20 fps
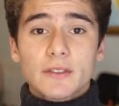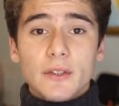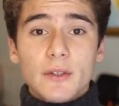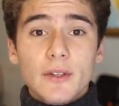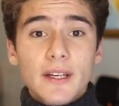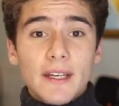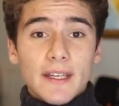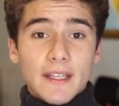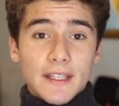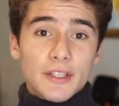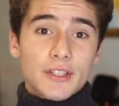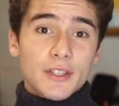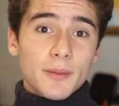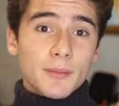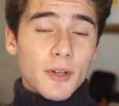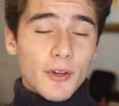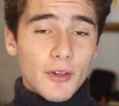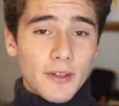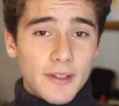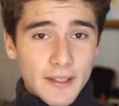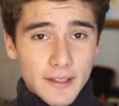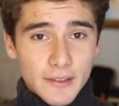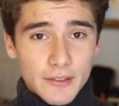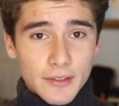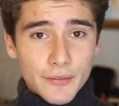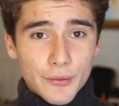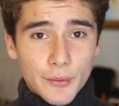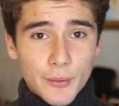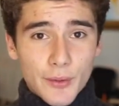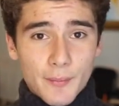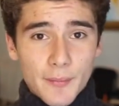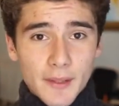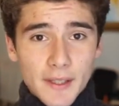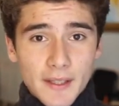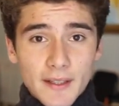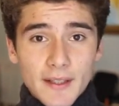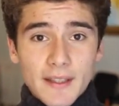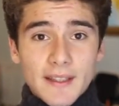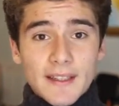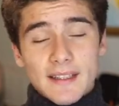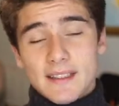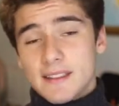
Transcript: So he jumped on an interview with me.